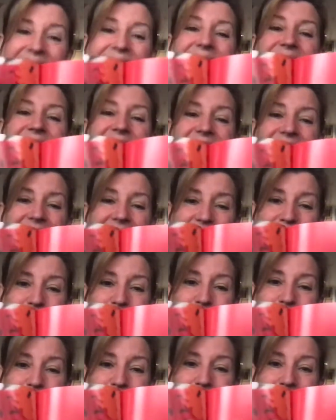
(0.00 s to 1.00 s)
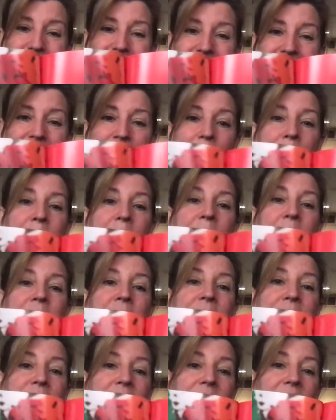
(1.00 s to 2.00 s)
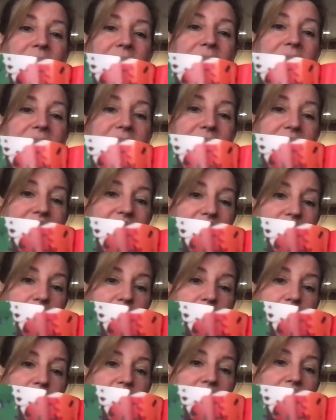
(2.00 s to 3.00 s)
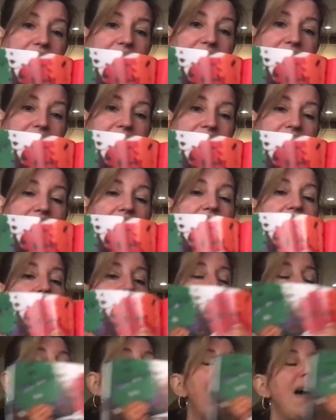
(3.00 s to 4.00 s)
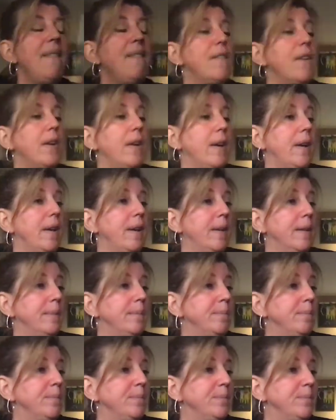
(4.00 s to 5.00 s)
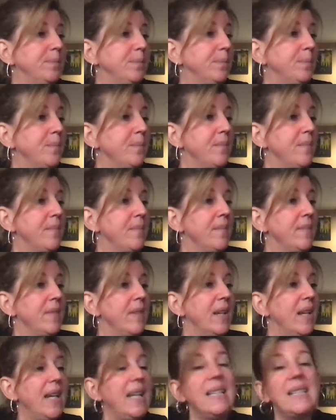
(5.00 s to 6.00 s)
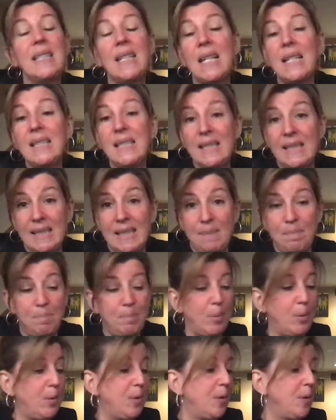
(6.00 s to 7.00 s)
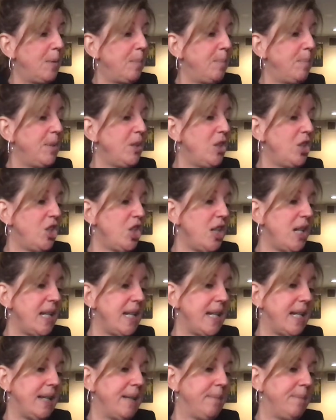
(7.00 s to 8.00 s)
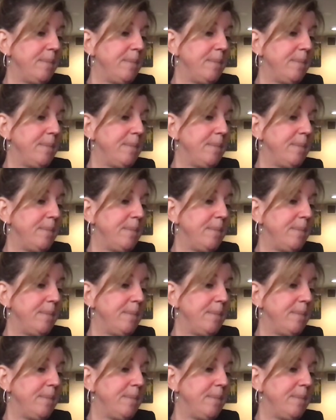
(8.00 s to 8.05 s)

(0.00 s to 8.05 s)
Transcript: scissors. The scissor is a lever. It's a simple machine.